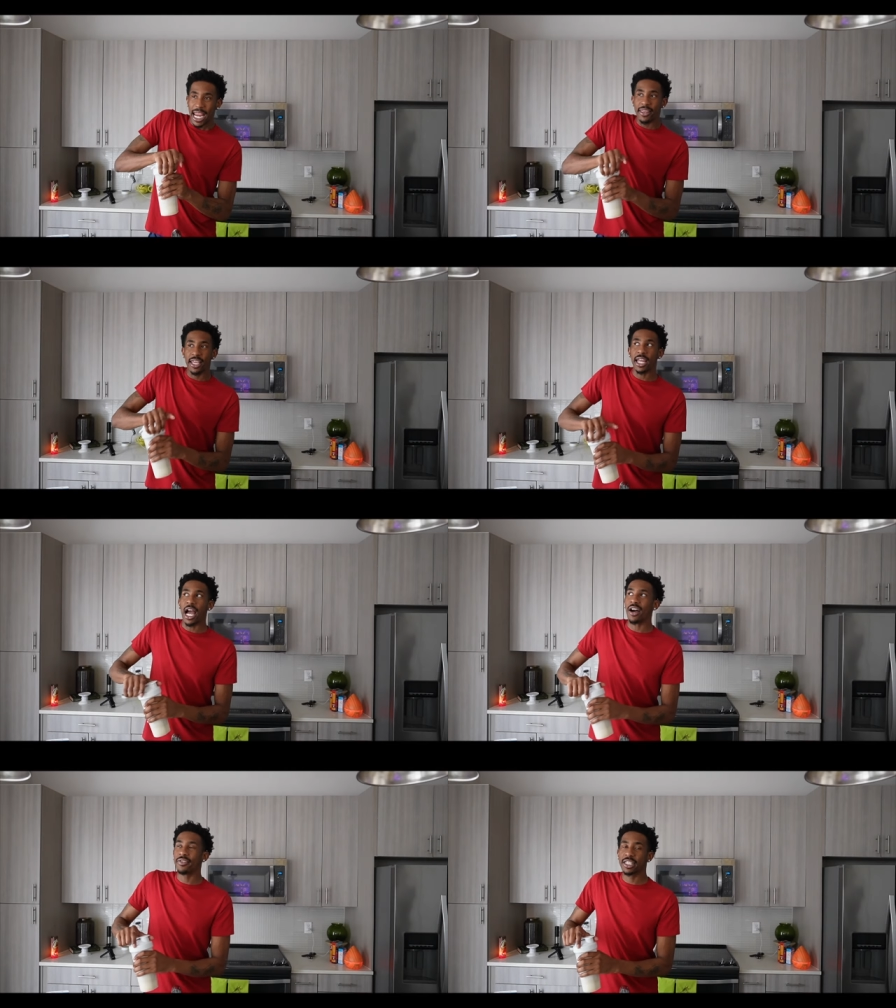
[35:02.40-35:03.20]
And then
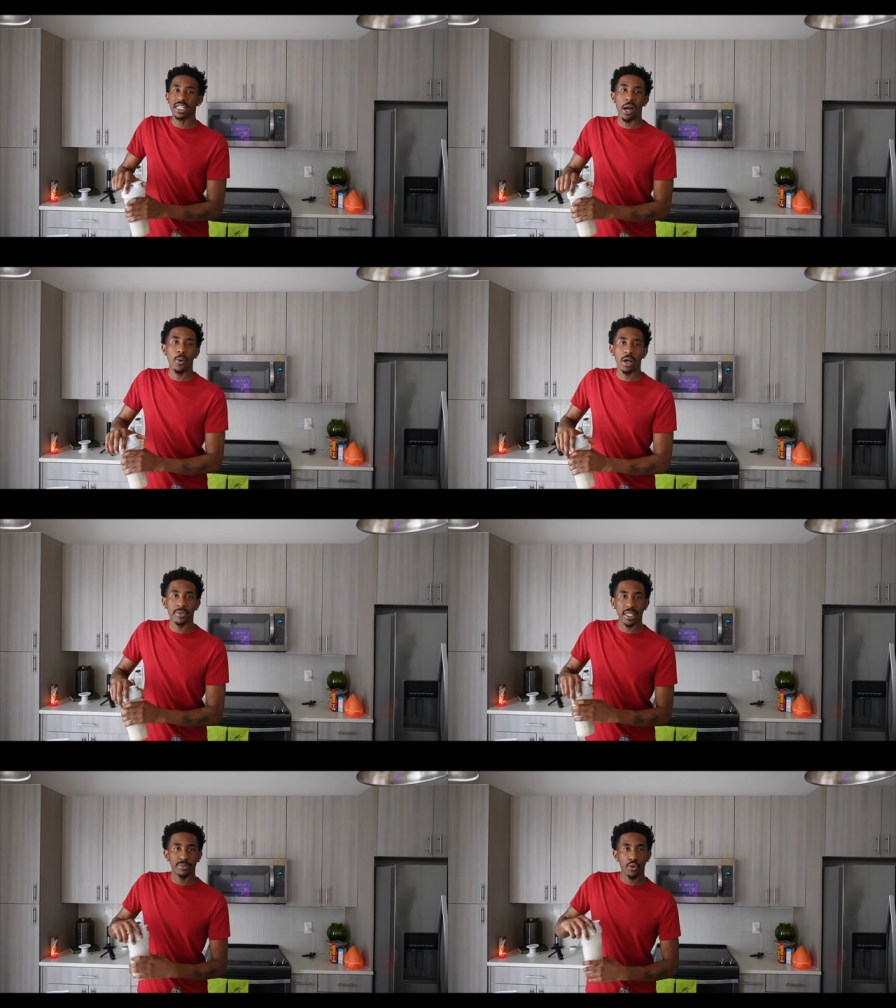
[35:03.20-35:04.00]
all of a sudden I woke up
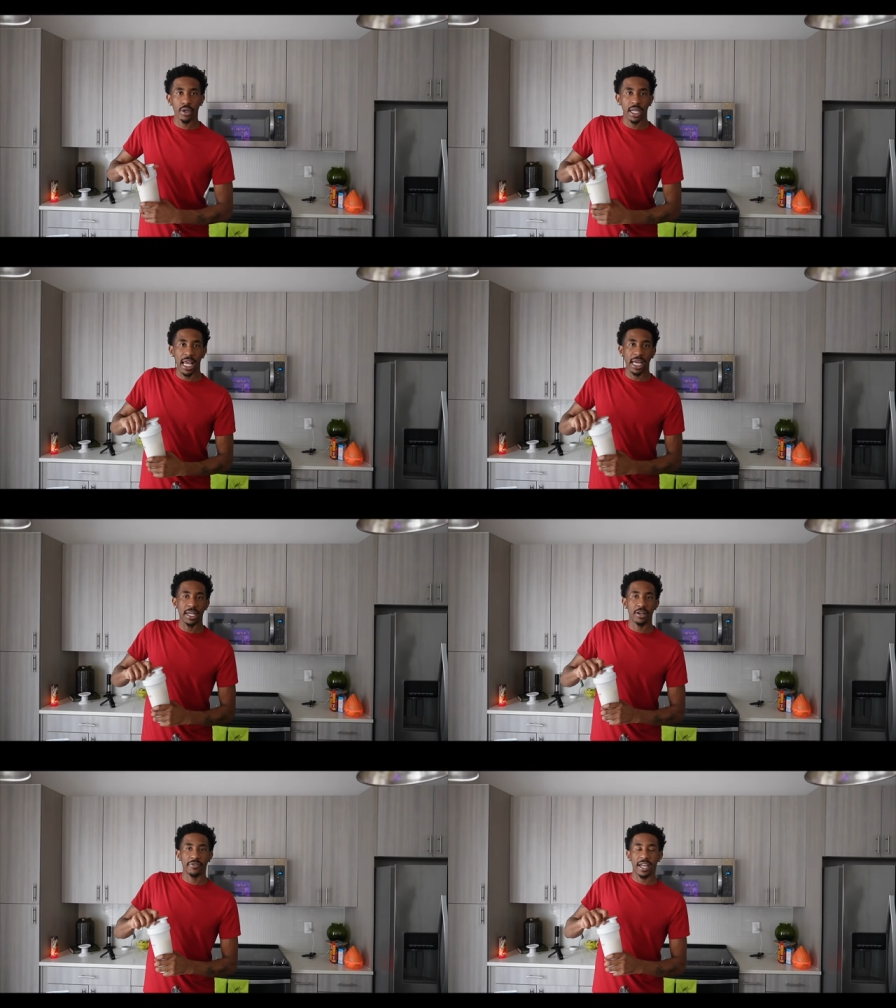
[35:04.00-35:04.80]
this morning and I got a
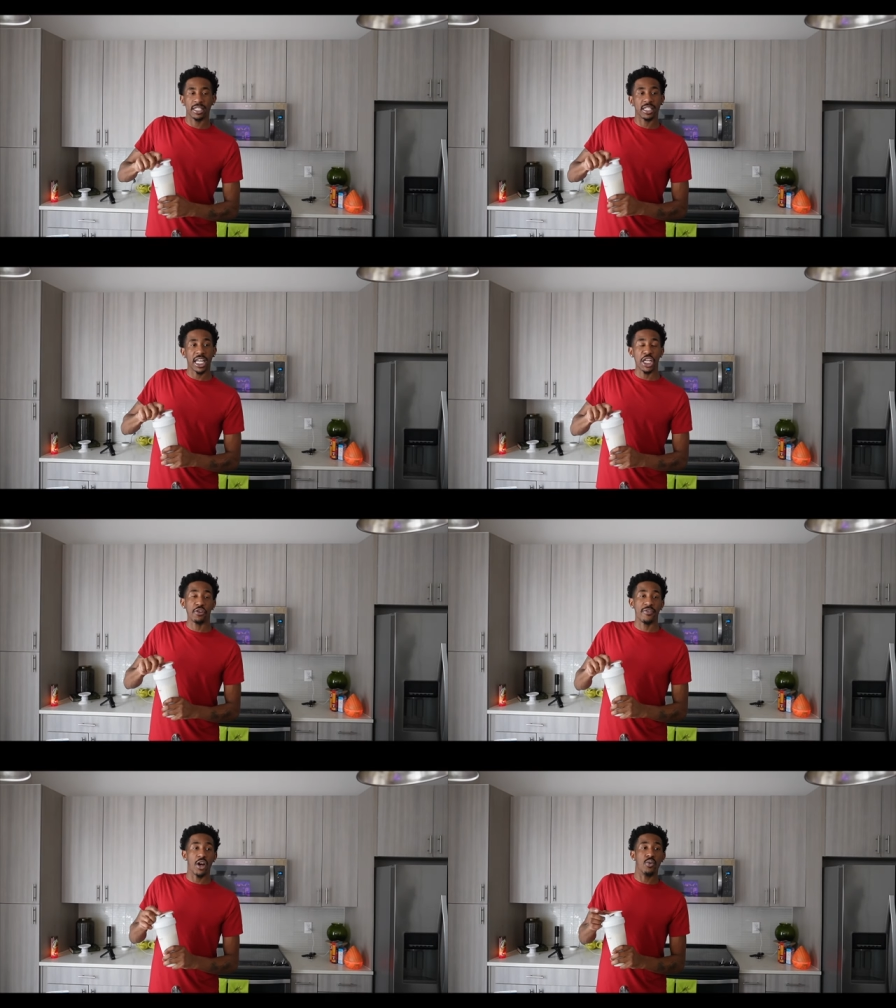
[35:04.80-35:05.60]
notification saying
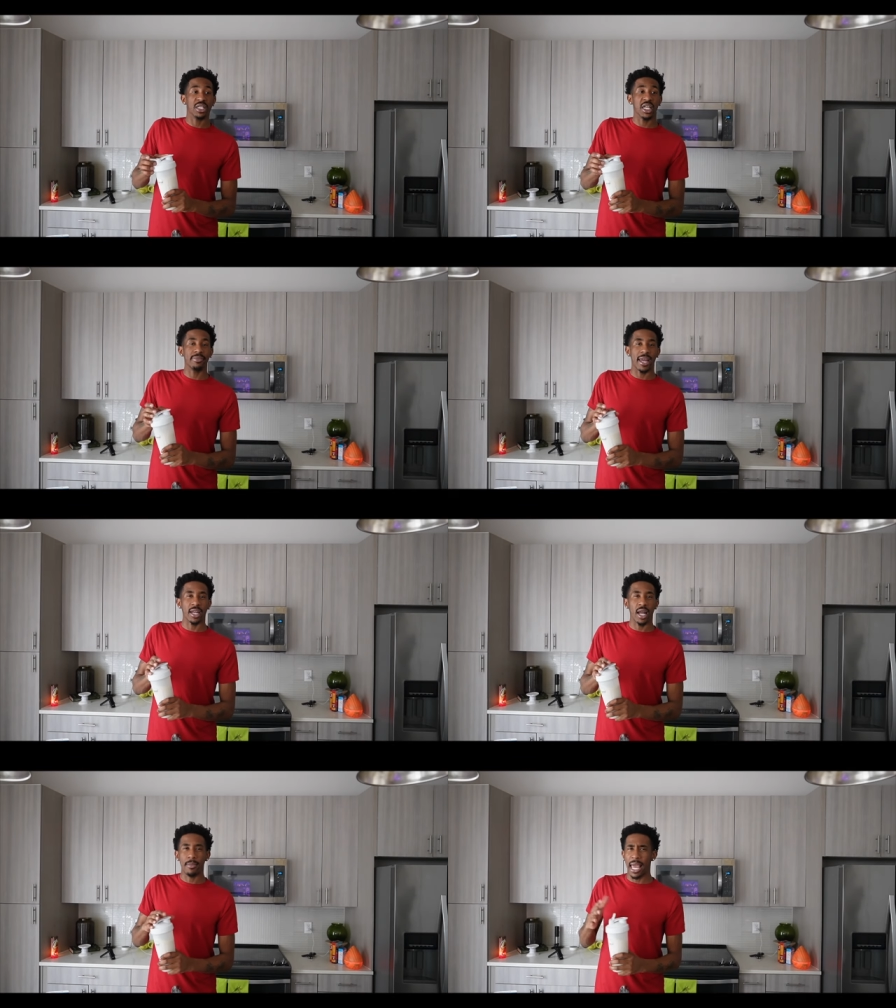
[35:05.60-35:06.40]
your phone was
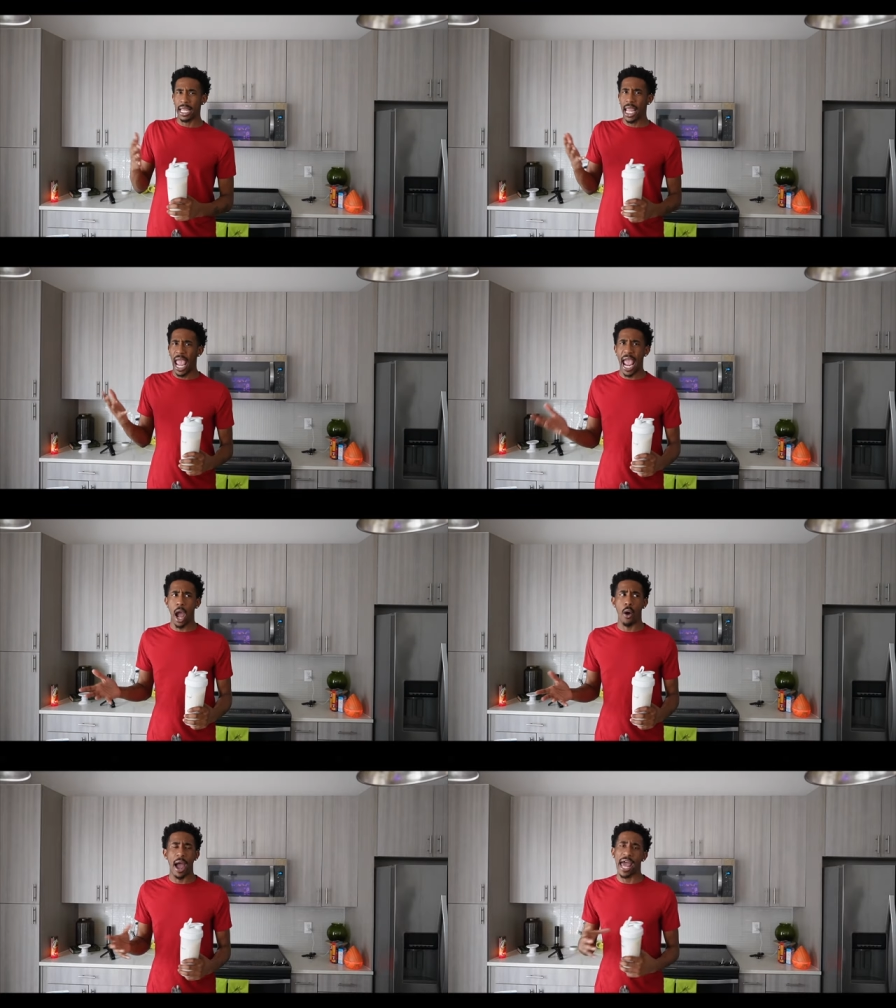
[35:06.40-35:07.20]
updated. I'm like,
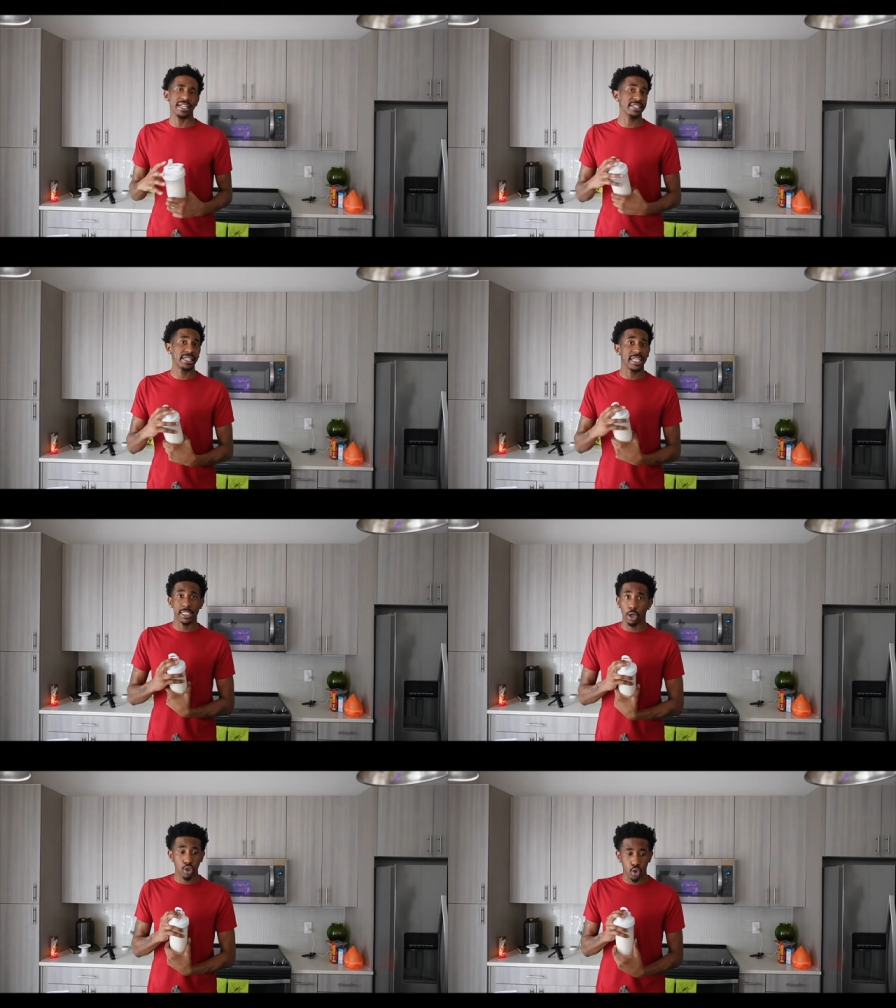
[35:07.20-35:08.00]
how? I didn't delete
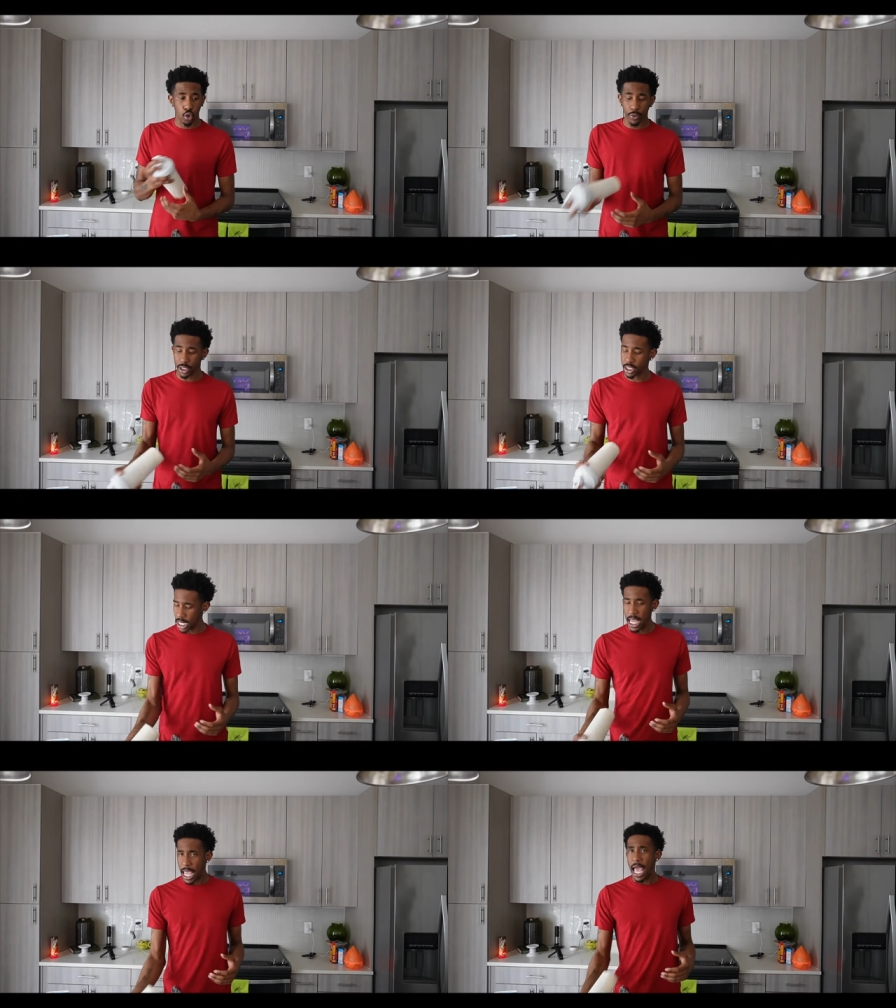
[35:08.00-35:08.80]
no storage.
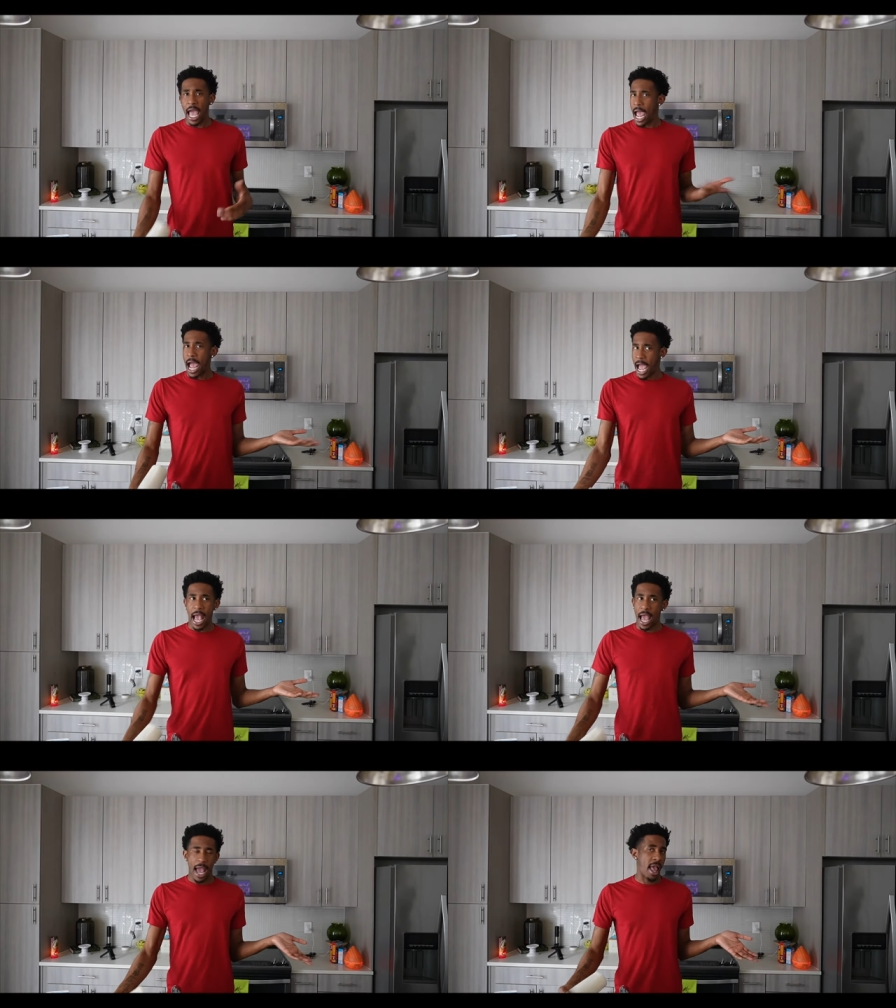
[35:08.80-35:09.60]

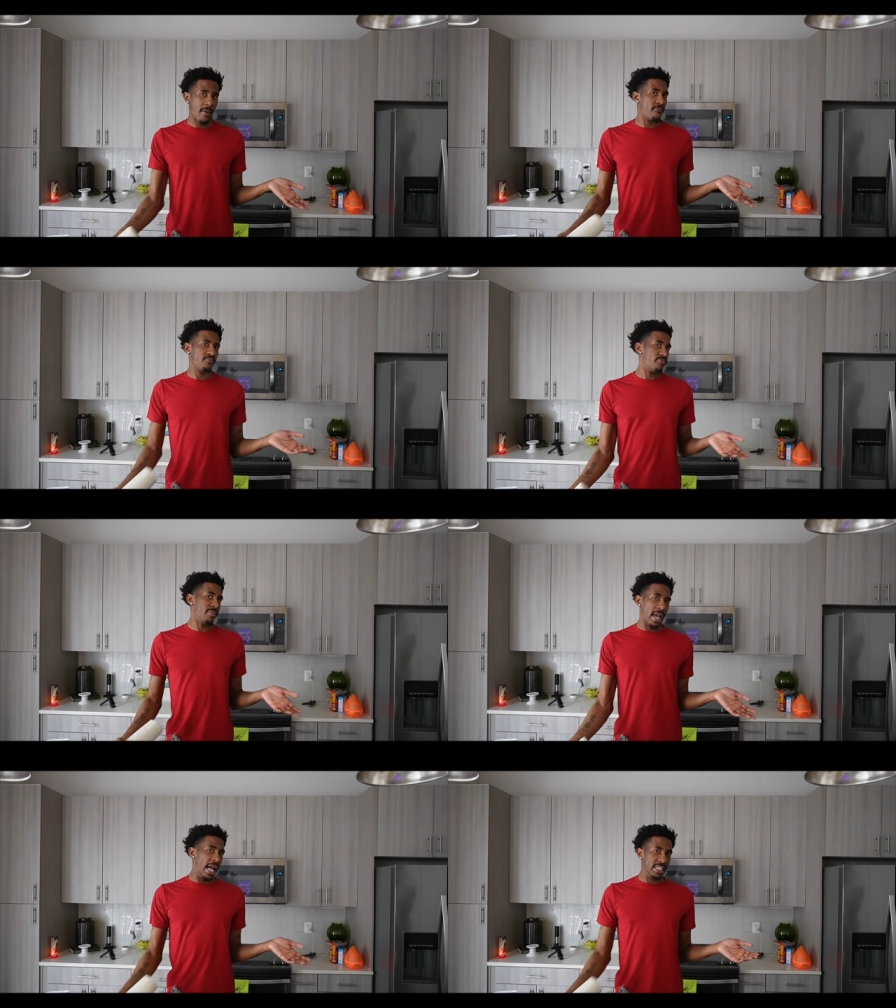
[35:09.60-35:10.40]
I,
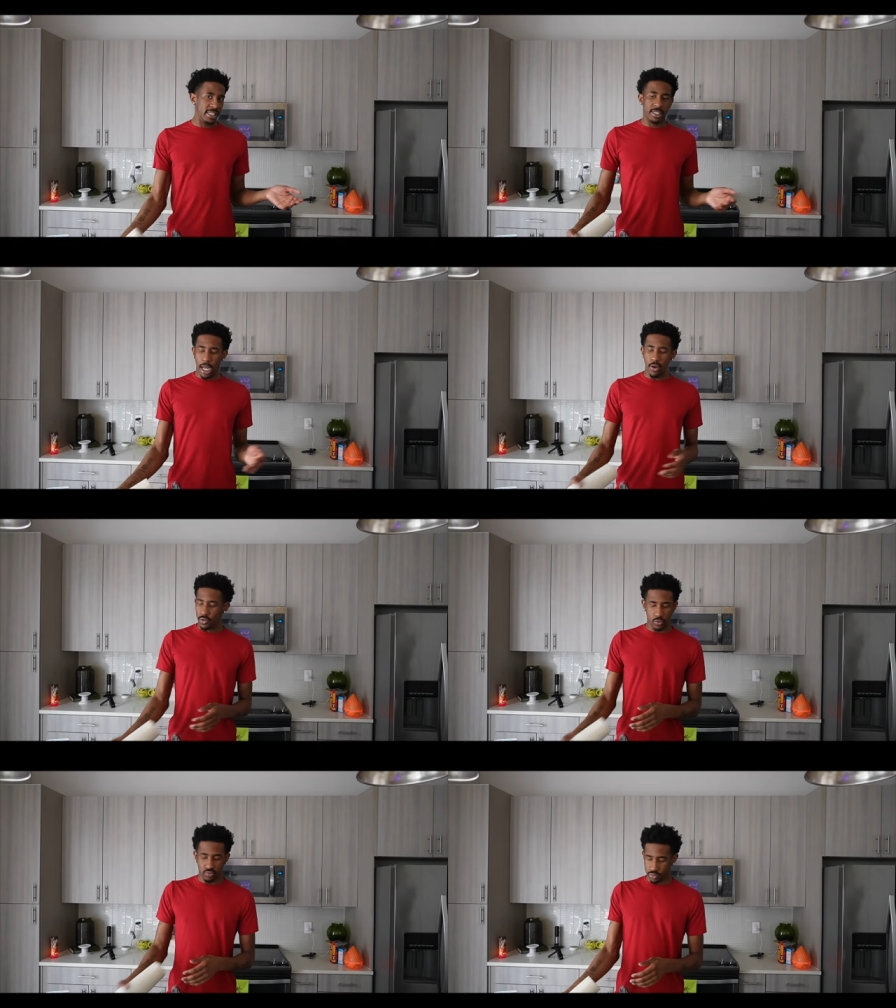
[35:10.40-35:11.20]
I just don't.